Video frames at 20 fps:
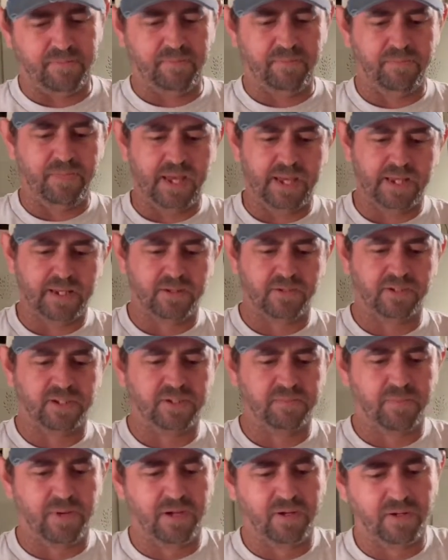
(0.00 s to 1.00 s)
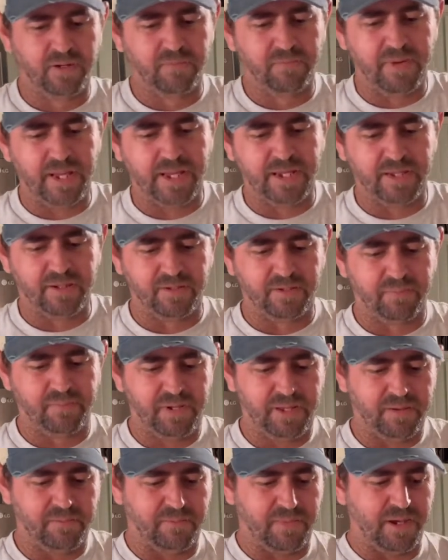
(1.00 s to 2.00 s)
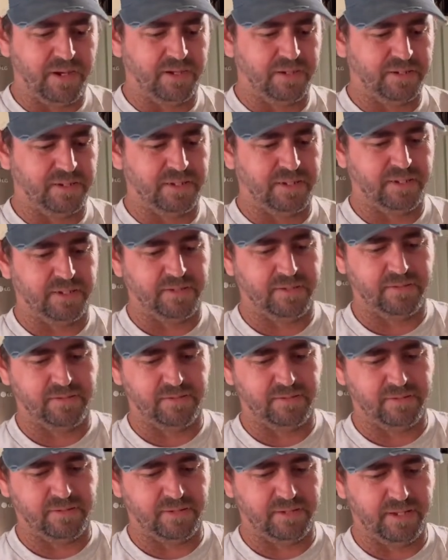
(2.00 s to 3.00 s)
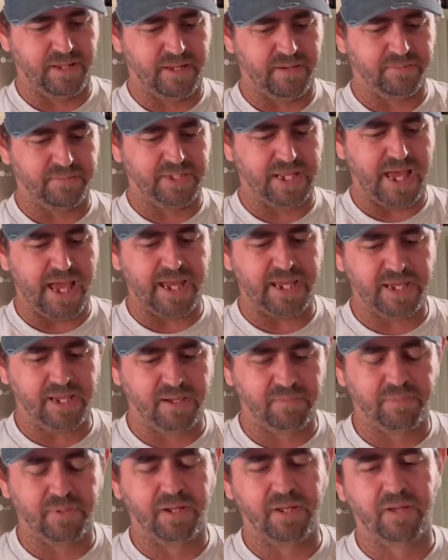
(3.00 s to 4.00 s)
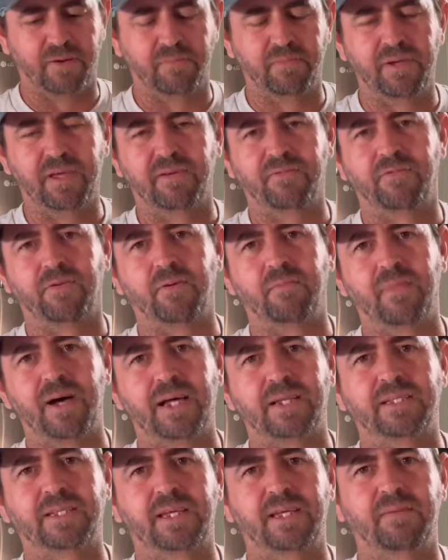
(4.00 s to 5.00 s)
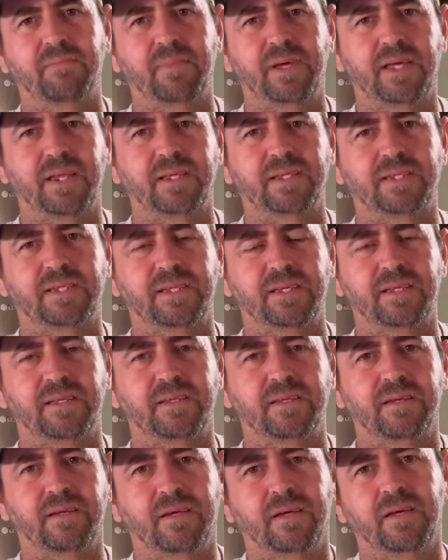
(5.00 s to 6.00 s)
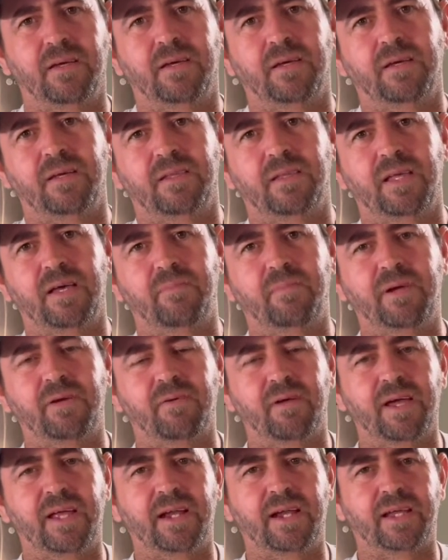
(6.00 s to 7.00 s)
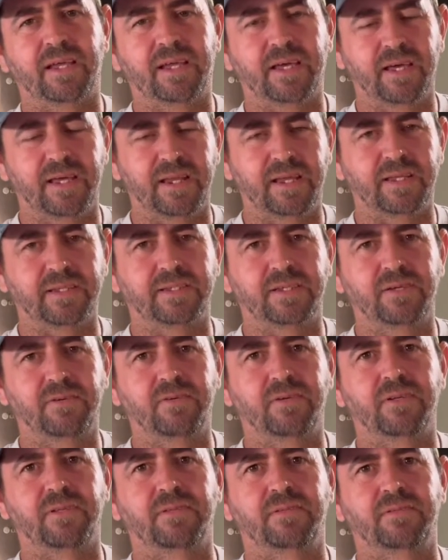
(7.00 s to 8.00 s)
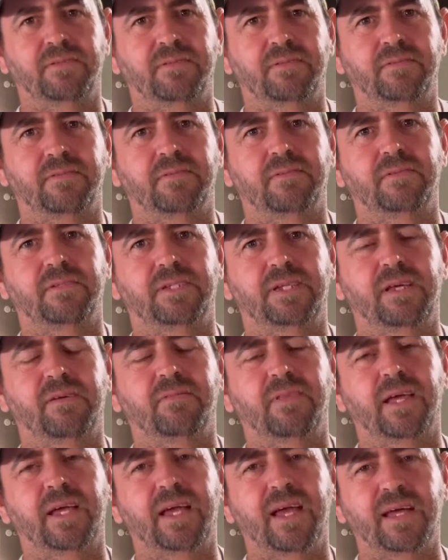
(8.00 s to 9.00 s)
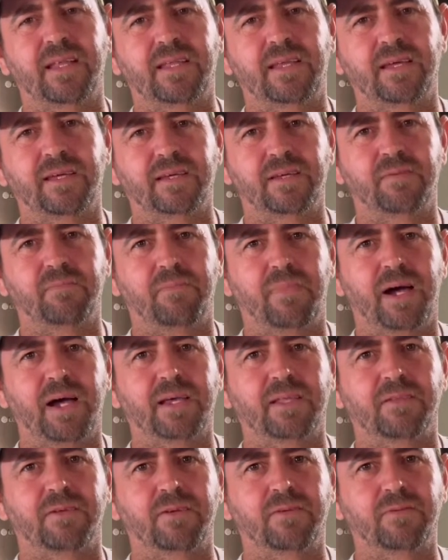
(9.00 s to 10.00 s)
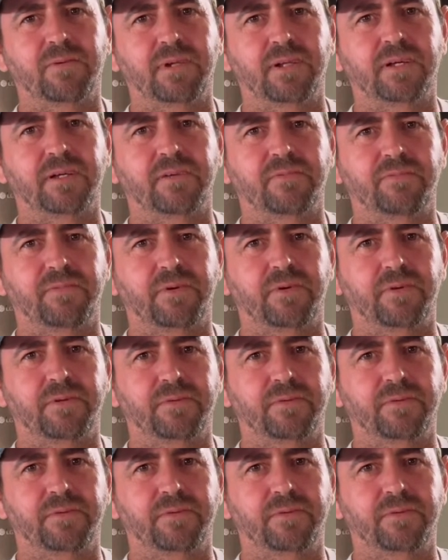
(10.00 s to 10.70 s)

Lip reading: back on the smoker, back on the Pit Boss, and let them tack up a little bit for about 10 minutes, and they'll be ready to cut into them, see if they got that good bite through we're looking for.